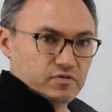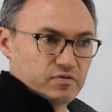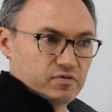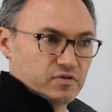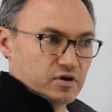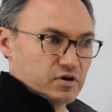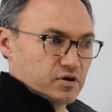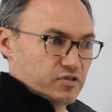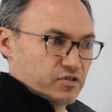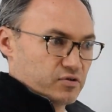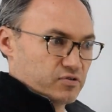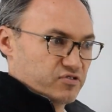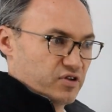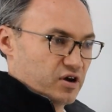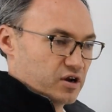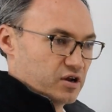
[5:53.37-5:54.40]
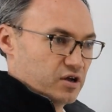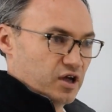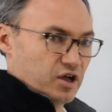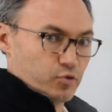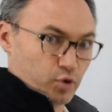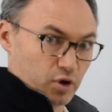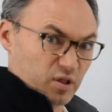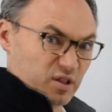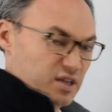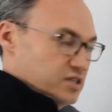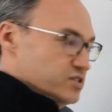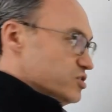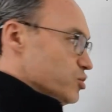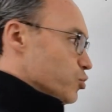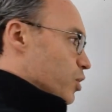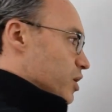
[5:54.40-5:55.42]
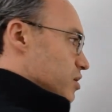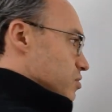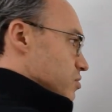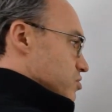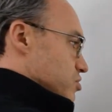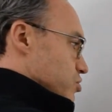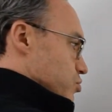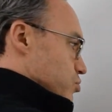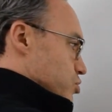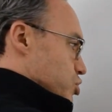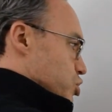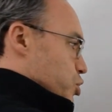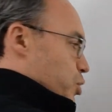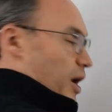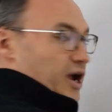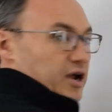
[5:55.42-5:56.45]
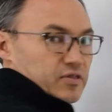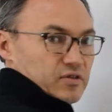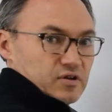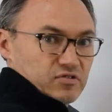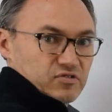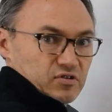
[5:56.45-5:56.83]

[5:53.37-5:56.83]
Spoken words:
there's not a real easy way to track this,